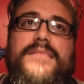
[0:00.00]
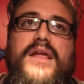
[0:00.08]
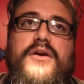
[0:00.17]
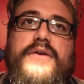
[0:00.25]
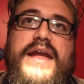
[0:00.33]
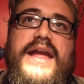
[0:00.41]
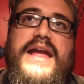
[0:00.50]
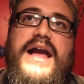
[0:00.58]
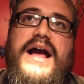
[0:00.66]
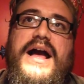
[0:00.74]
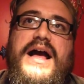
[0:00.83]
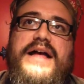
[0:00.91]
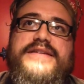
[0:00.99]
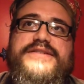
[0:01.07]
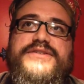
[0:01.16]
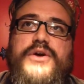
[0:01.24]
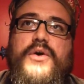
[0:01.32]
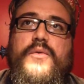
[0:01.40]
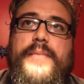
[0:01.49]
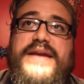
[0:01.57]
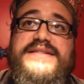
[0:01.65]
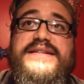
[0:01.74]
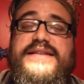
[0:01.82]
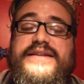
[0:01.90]
Okay, so
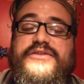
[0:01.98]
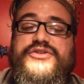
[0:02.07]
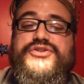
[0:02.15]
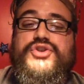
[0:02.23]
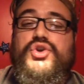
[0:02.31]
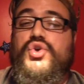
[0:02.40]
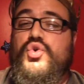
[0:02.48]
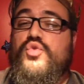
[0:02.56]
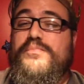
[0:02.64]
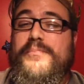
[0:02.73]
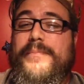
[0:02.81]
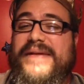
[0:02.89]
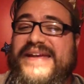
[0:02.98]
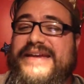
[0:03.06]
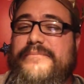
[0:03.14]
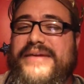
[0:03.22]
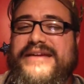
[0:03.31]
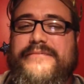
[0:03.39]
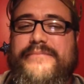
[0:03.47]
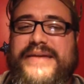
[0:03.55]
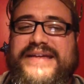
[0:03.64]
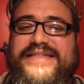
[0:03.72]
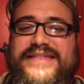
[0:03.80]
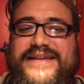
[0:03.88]
basically there's two
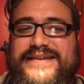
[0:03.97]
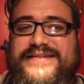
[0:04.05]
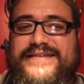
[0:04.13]
big things